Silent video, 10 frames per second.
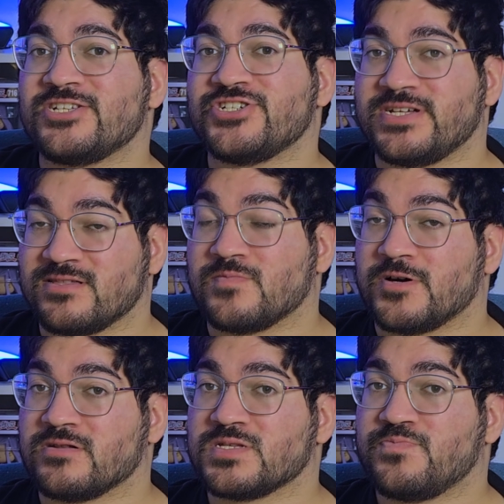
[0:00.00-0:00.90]
in
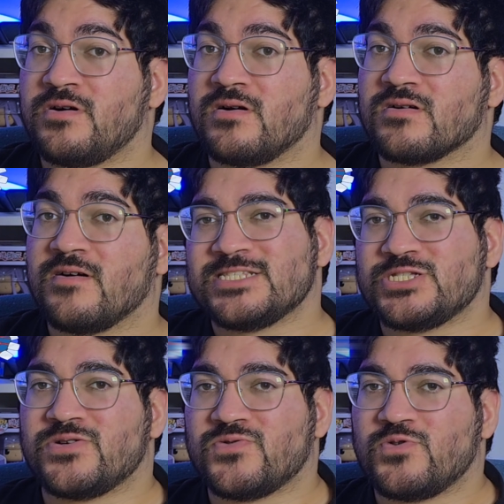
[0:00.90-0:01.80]
Ramanas Park.
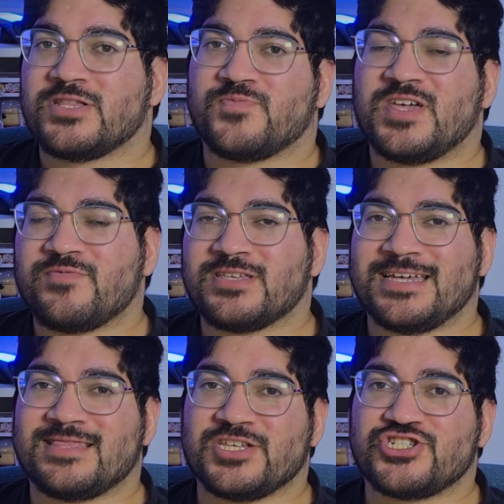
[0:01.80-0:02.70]
So, to be able to
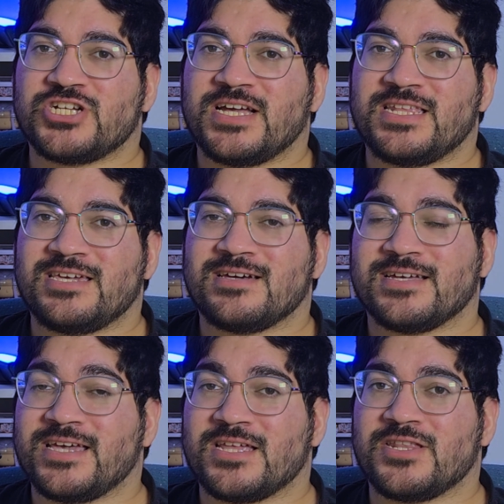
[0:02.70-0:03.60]
get these shiny,
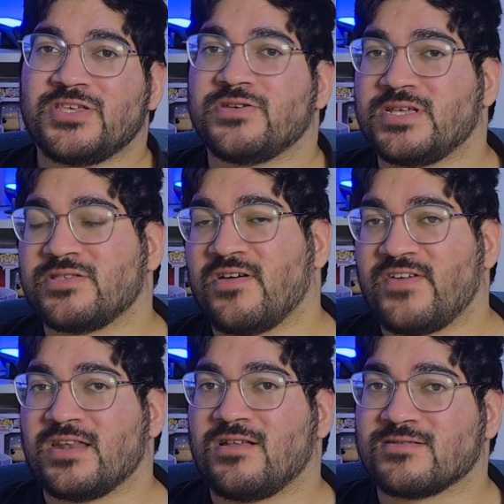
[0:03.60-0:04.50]
again, you need to have
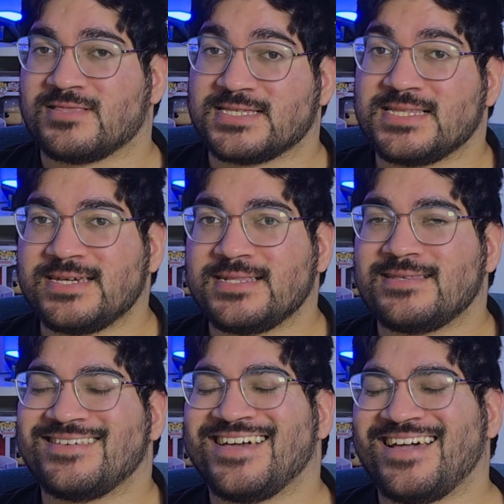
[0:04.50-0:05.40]
unlocked the slate,
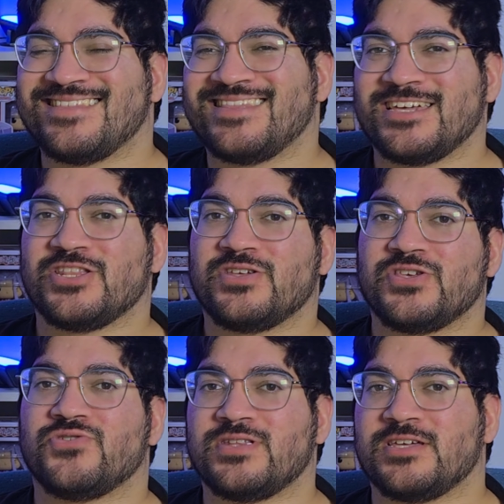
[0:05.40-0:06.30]
and then
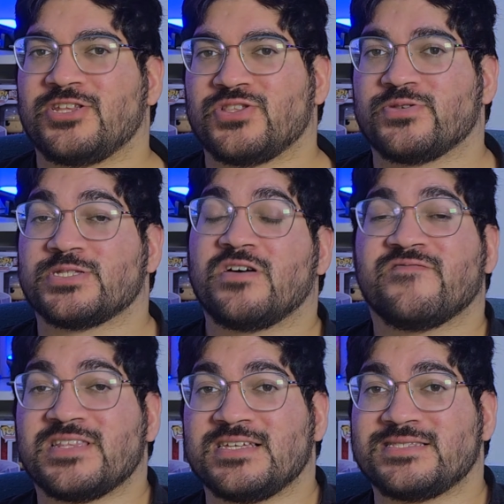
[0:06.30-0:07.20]
you need to
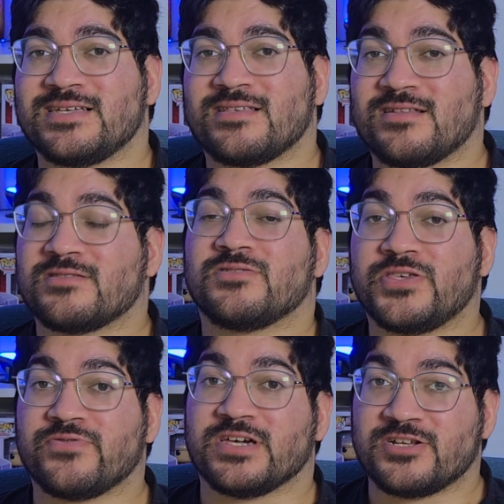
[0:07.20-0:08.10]
soft reset until
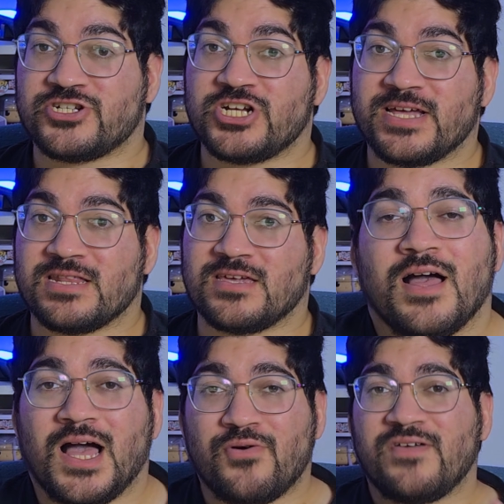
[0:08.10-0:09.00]
you get it shiny.
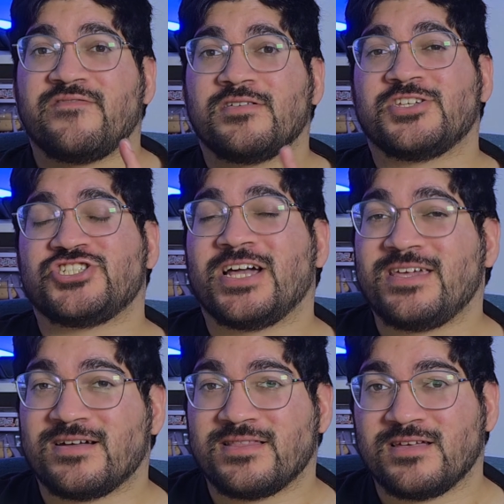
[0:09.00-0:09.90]
However, the shiny
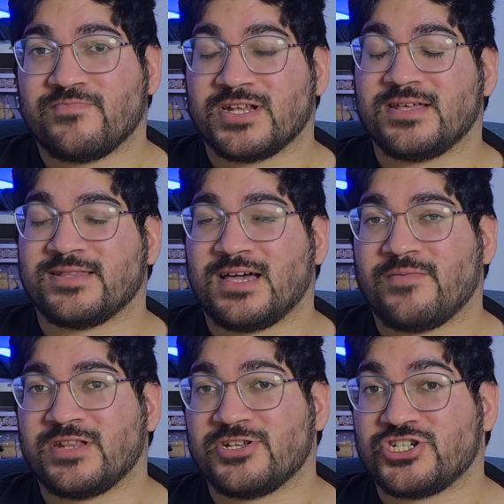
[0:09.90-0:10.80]
hunting in Brilliant
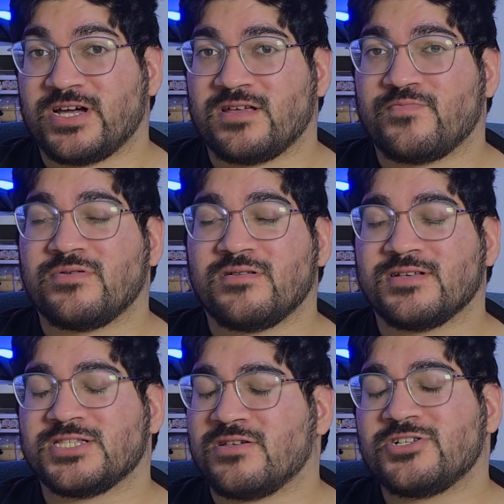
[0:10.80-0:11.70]
Diamond and Shining Pearl
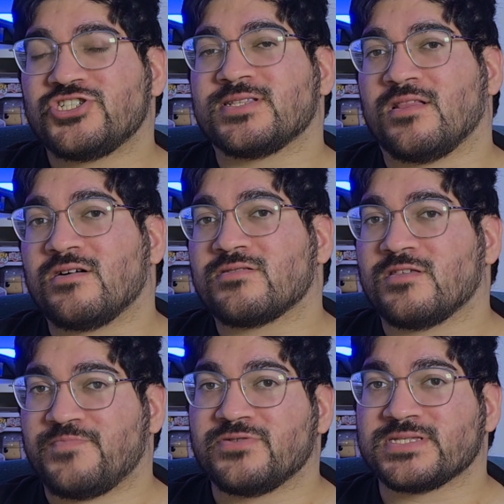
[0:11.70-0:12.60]
is not just locked to the
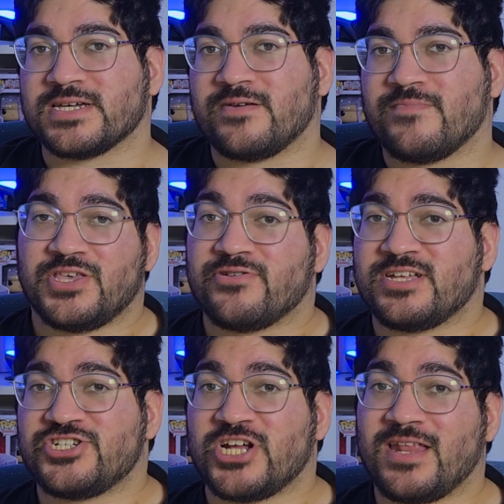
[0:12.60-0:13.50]
post-game. You can
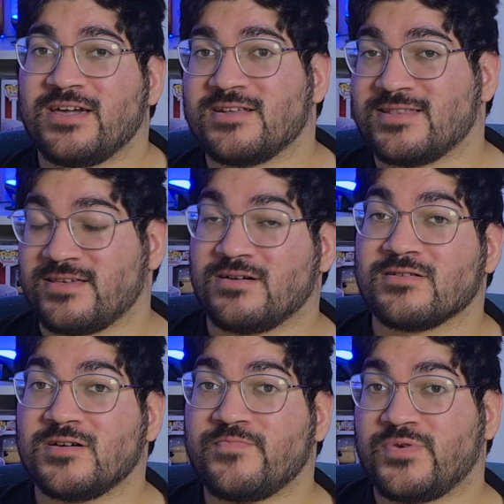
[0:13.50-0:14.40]
shiny hunt
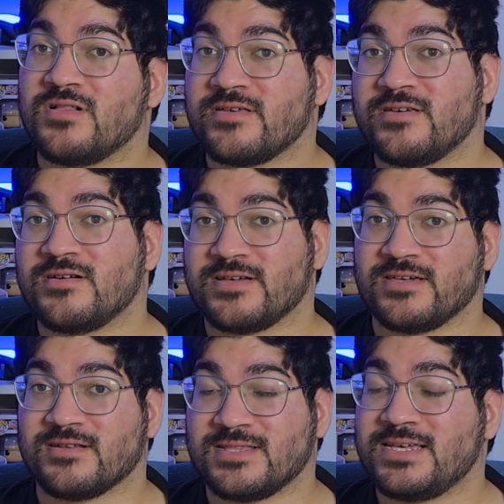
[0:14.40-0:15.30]
Dialga, Palkia,
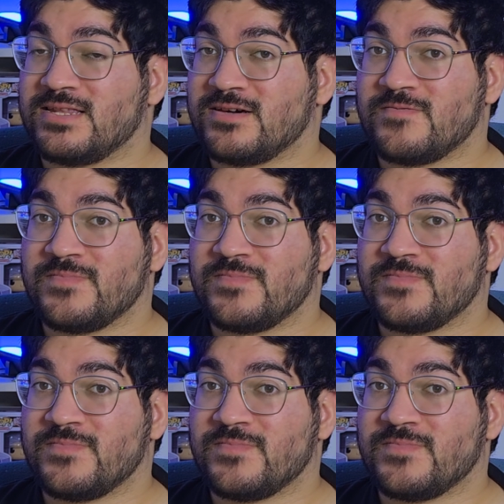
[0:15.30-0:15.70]
Giratina,